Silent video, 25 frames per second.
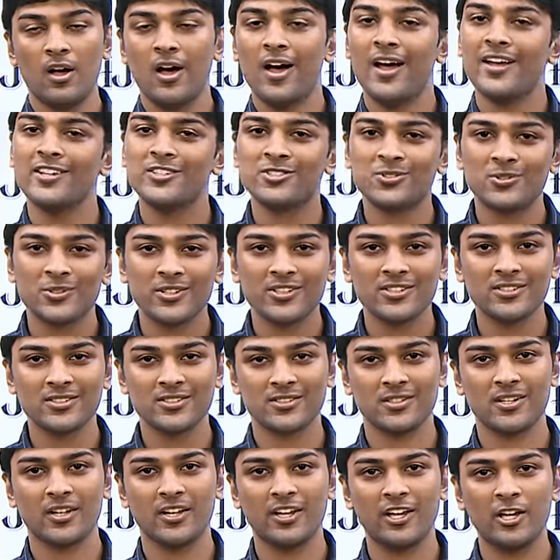Hi students,
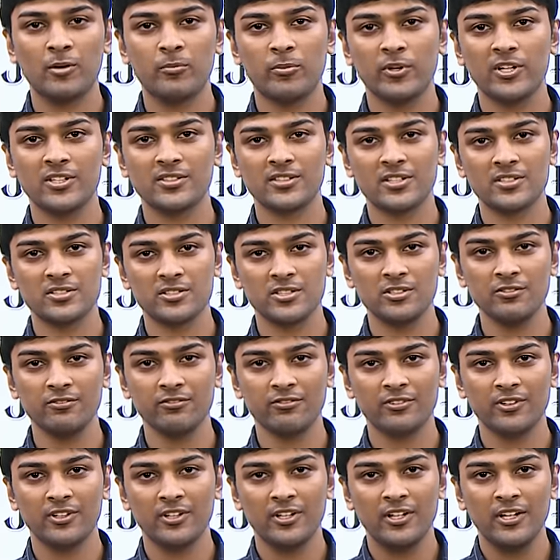my name is Sanjeev.
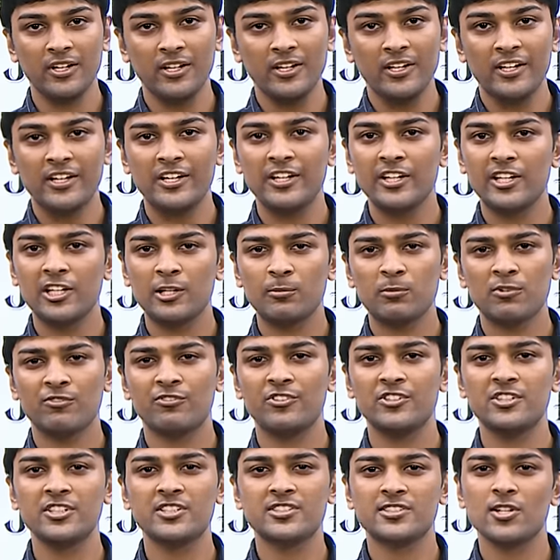We are going to
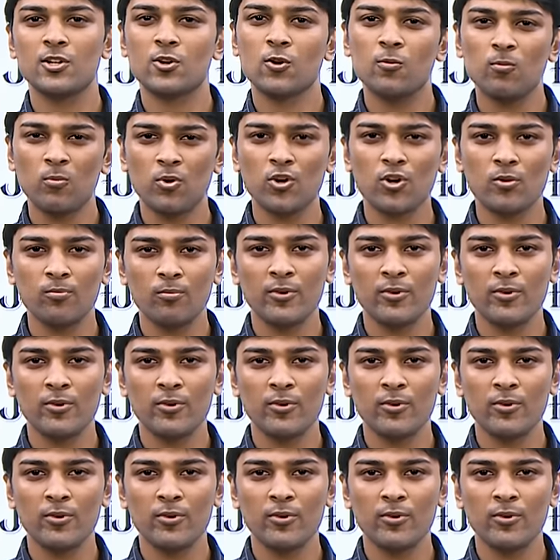talk about a